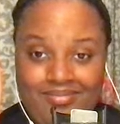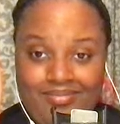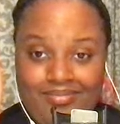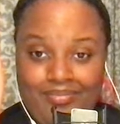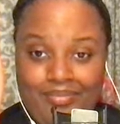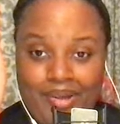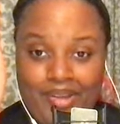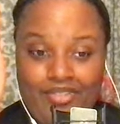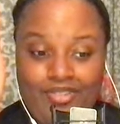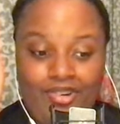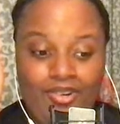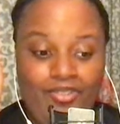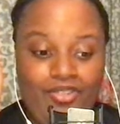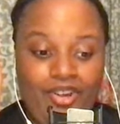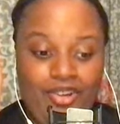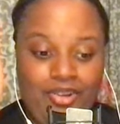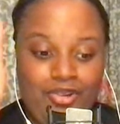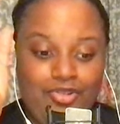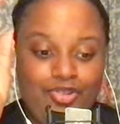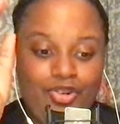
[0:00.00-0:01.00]
because it turns
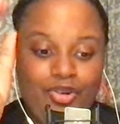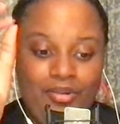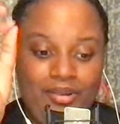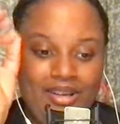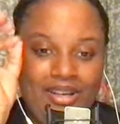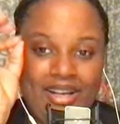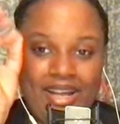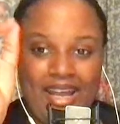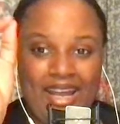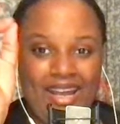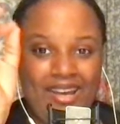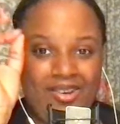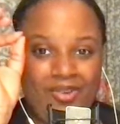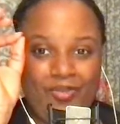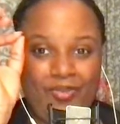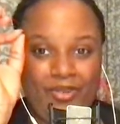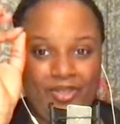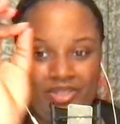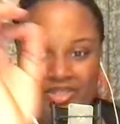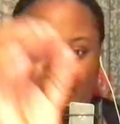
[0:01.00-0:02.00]
out you do need a candle
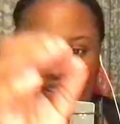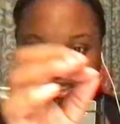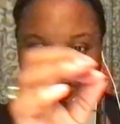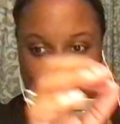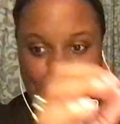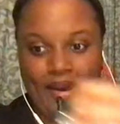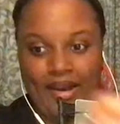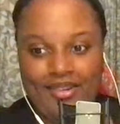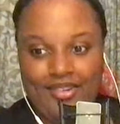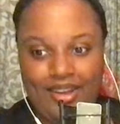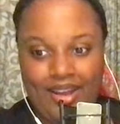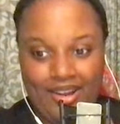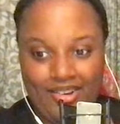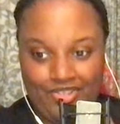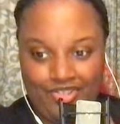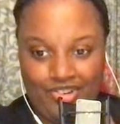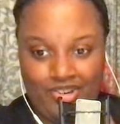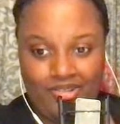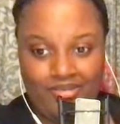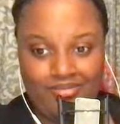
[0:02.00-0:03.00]
for this
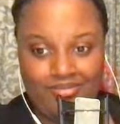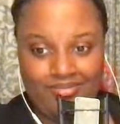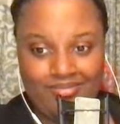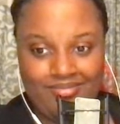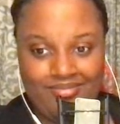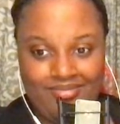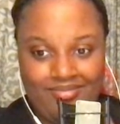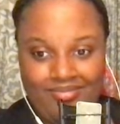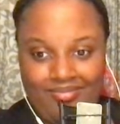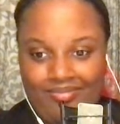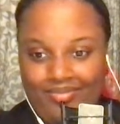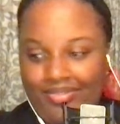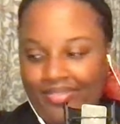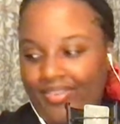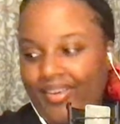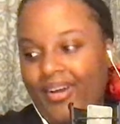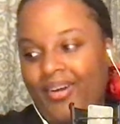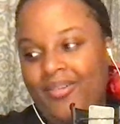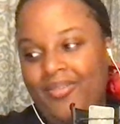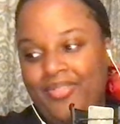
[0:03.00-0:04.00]
meditation.
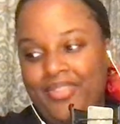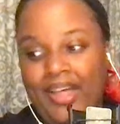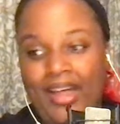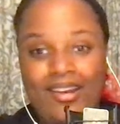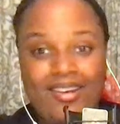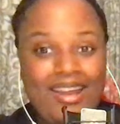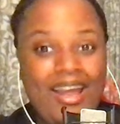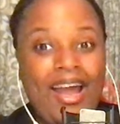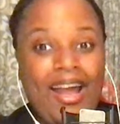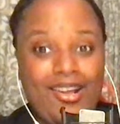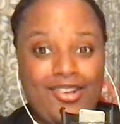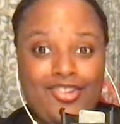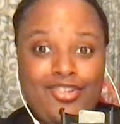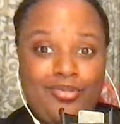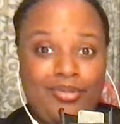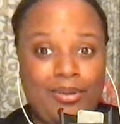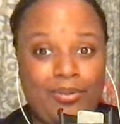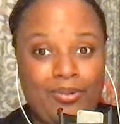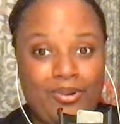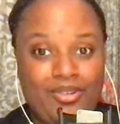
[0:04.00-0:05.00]
So that
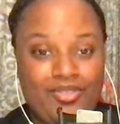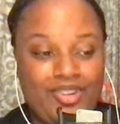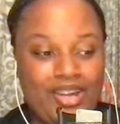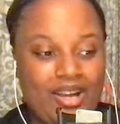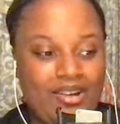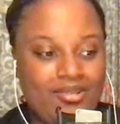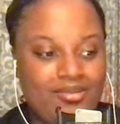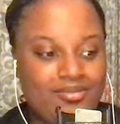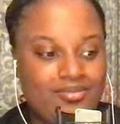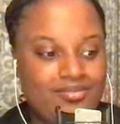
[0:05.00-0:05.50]
actually worked out.